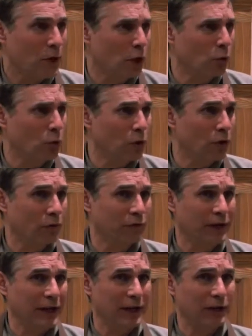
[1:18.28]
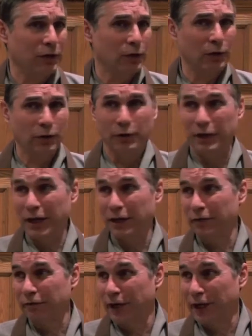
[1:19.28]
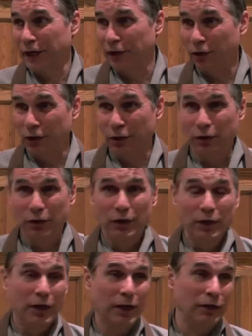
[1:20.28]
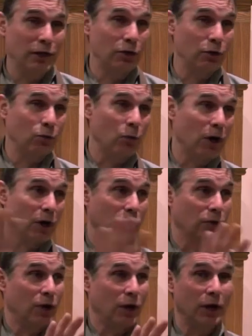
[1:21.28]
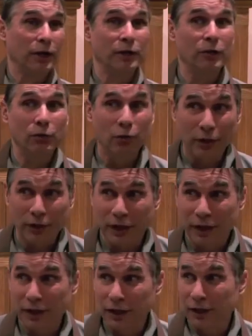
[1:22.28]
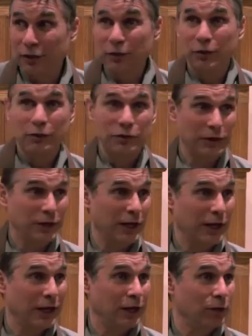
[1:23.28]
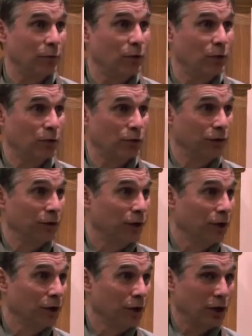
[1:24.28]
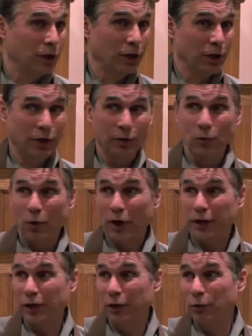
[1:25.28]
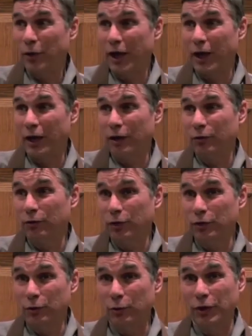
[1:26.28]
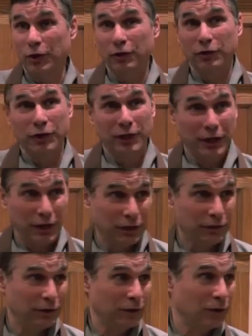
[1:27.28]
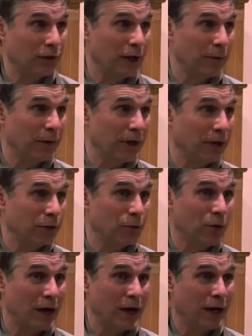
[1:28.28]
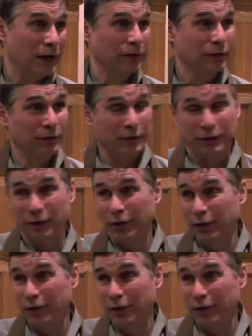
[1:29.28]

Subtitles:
quarter of an acre or an eighth of an acre. And then you'd walk along and you'd look in and you could see the animals walking around and doing their things and climbing on the rocks and